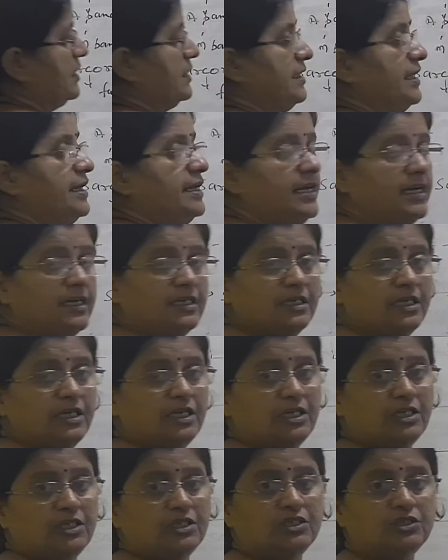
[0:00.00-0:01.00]
There are
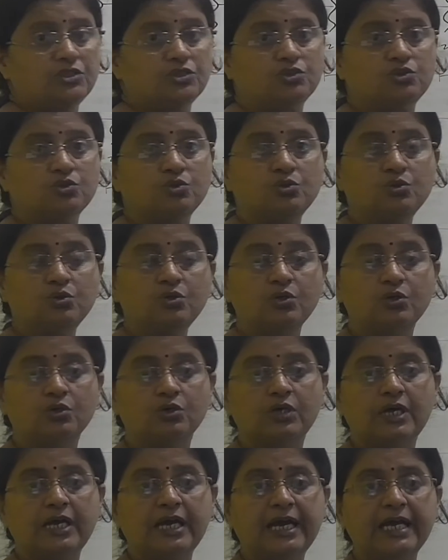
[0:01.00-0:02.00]
two
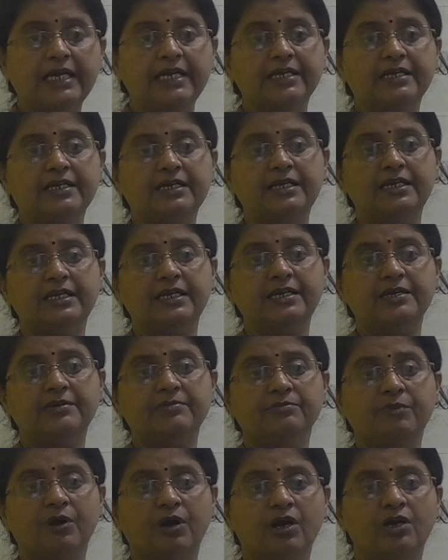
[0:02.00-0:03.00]
helically
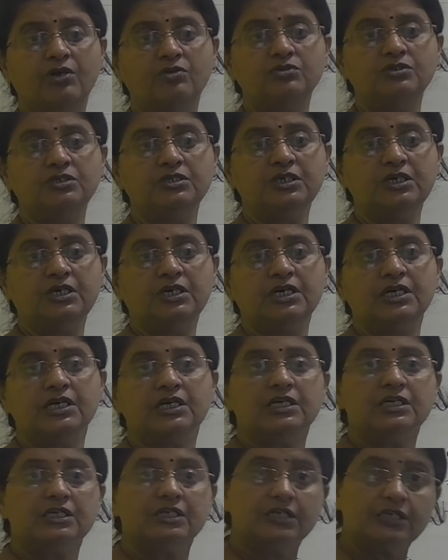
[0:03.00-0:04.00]
bound
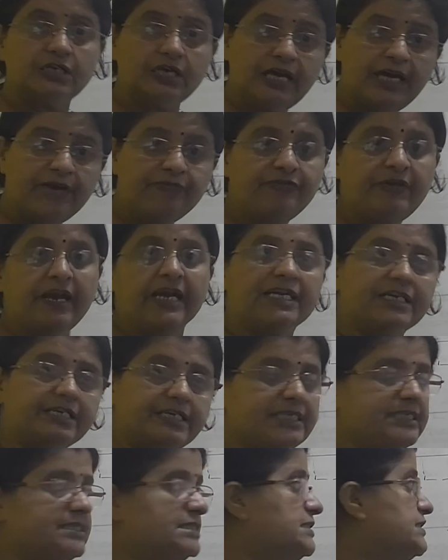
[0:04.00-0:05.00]
F
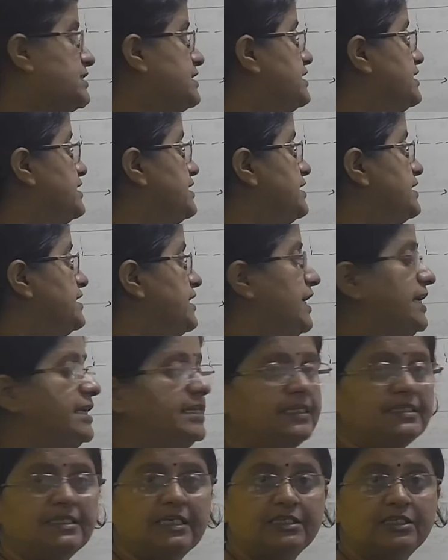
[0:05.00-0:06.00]
actins,
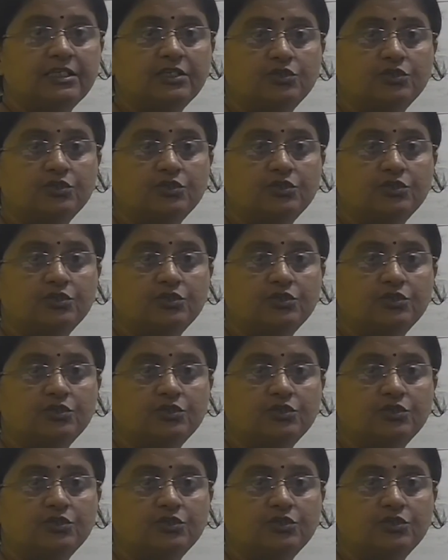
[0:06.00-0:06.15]
right? These are the